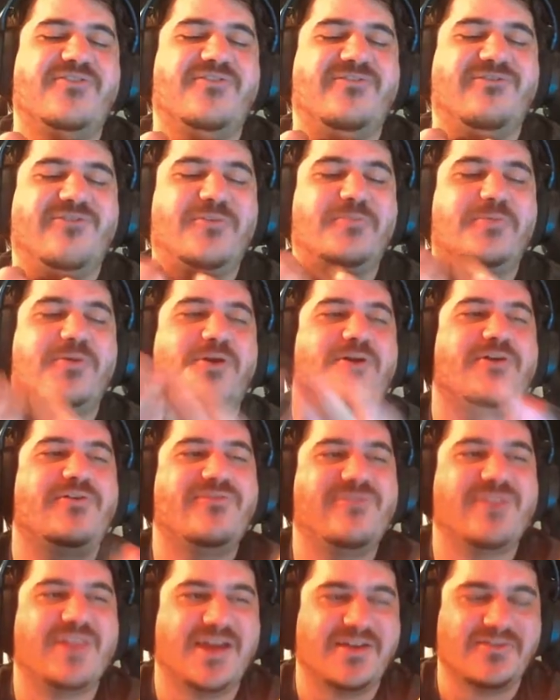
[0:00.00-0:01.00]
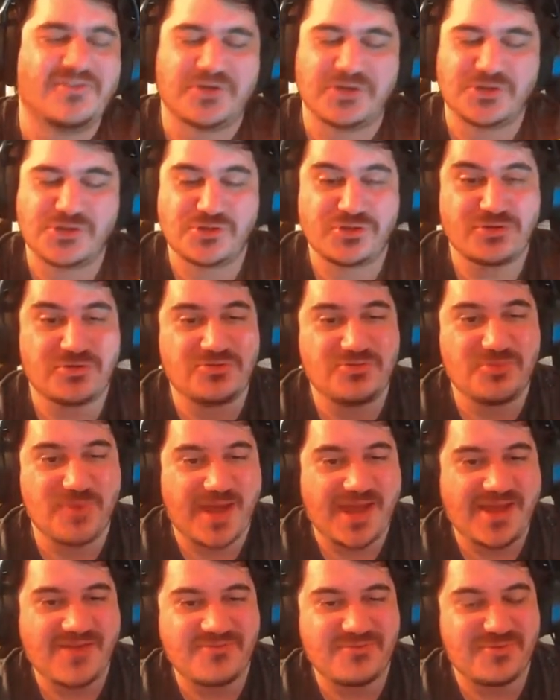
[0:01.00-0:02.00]
For pure flavor, do you
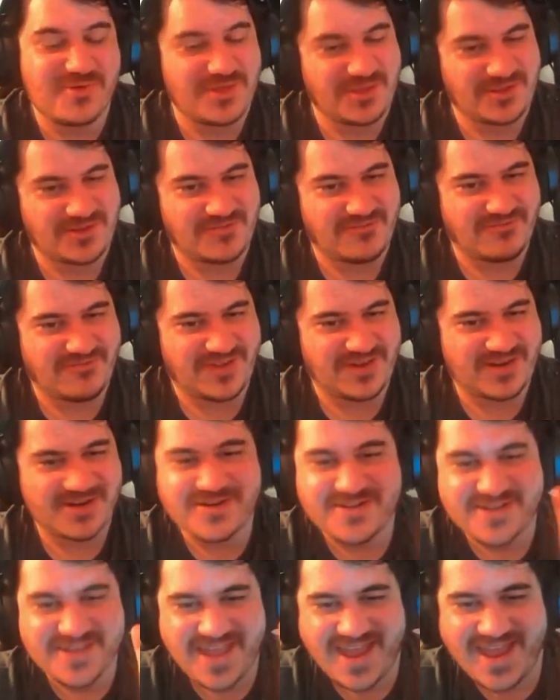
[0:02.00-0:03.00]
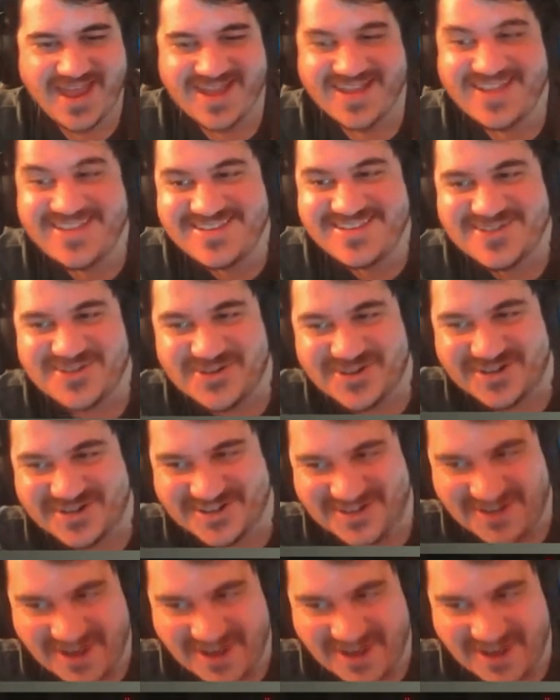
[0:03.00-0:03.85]
wave with your fingered hand or your